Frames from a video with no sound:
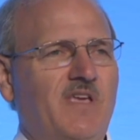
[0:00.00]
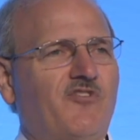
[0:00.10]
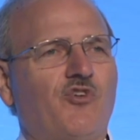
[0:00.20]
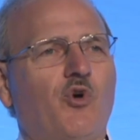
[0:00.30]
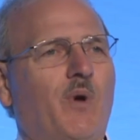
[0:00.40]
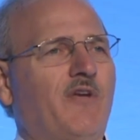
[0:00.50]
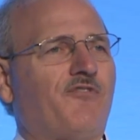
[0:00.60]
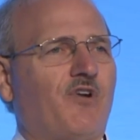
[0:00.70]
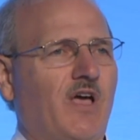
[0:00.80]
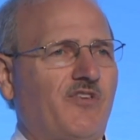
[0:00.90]
is there a way
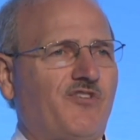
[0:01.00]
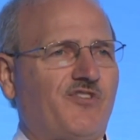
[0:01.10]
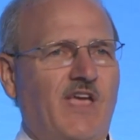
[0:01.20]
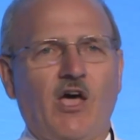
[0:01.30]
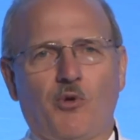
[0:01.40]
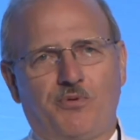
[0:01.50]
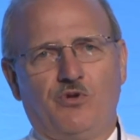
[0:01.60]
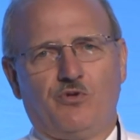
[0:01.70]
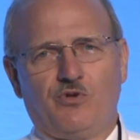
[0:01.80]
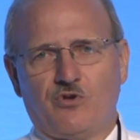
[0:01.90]
for us to help
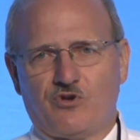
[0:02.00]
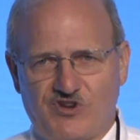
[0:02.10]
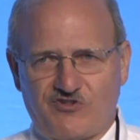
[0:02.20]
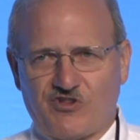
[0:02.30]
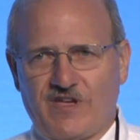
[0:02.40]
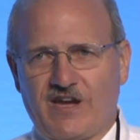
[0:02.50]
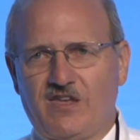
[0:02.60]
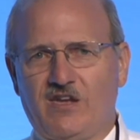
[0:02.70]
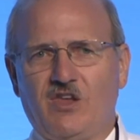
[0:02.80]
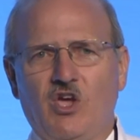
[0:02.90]
you? You were just
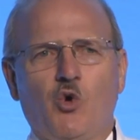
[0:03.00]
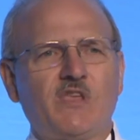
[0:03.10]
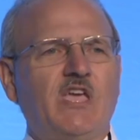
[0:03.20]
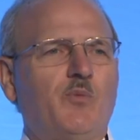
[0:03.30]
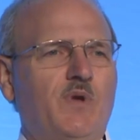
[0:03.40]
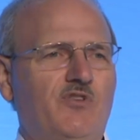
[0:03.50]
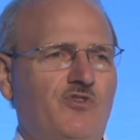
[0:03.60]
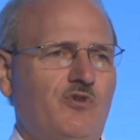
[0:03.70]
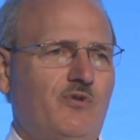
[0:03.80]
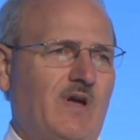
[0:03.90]
elected. What can we
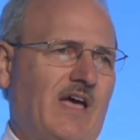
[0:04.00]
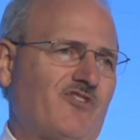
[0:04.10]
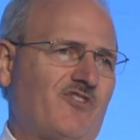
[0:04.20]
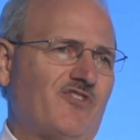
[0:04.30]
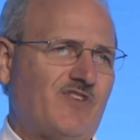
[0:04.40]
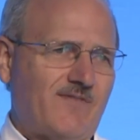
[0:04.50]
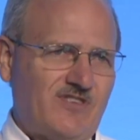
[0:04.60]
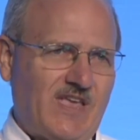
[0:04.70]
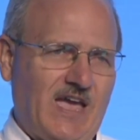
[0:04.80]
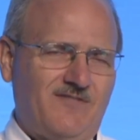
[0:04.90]
do as
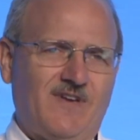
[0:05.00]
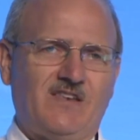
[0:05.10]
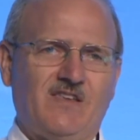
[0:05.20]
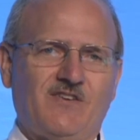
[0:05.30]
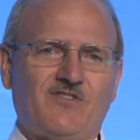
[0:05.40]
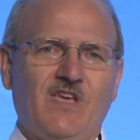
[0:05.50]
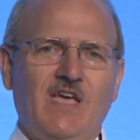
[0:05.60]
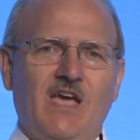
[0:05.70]
Seventh-day Adventists?